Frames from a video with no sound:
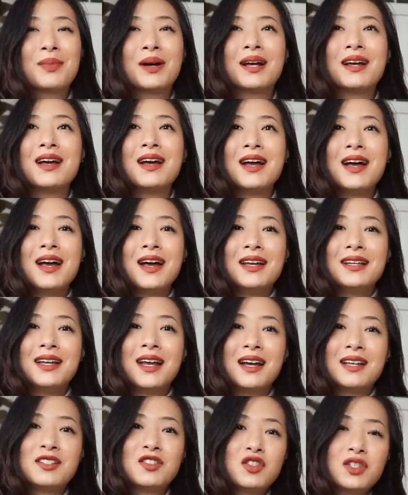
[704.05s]
But
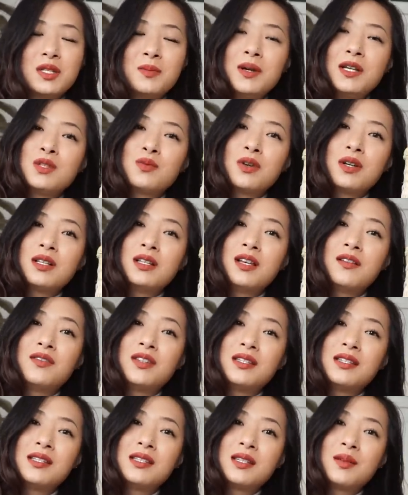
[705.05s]
yeah, just depends where you live.
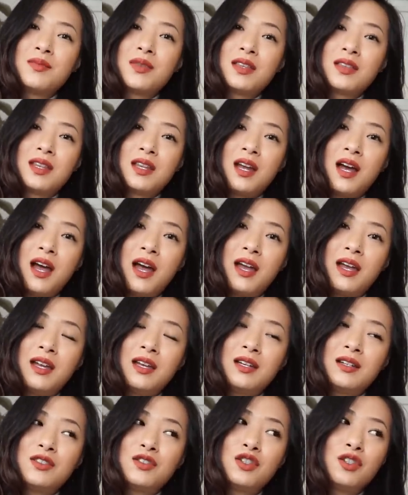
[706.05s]
This is something that
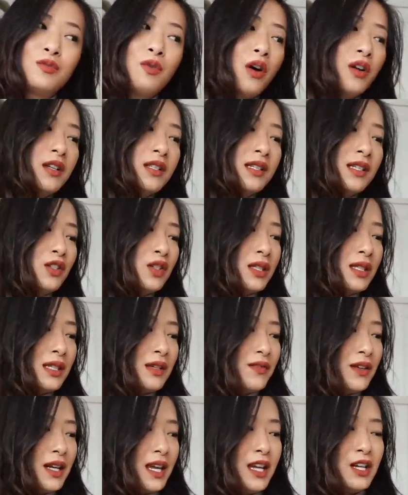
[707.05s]
I should honestly just
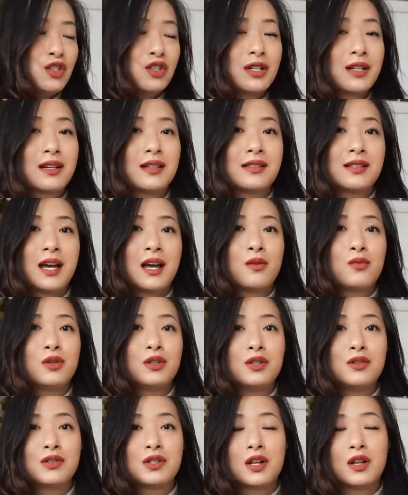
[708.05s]
leave in Asia because I will
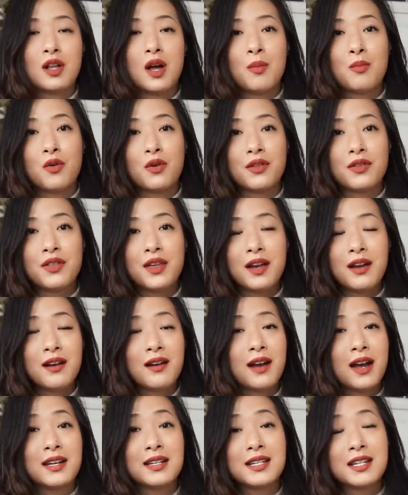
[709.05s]
use it a lot more
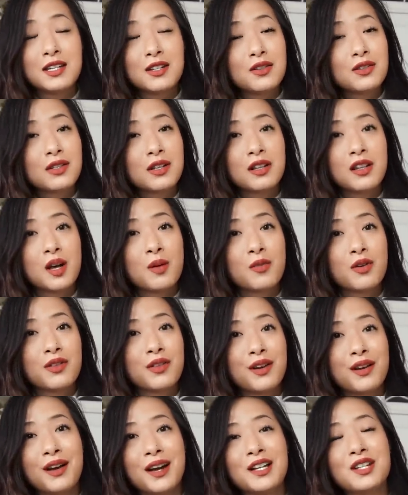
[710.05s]
there. I did use it a lot more
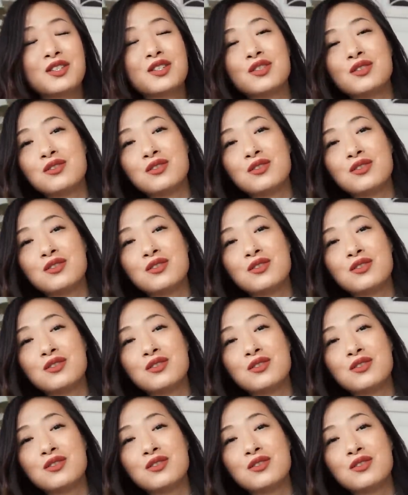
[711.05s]
there. I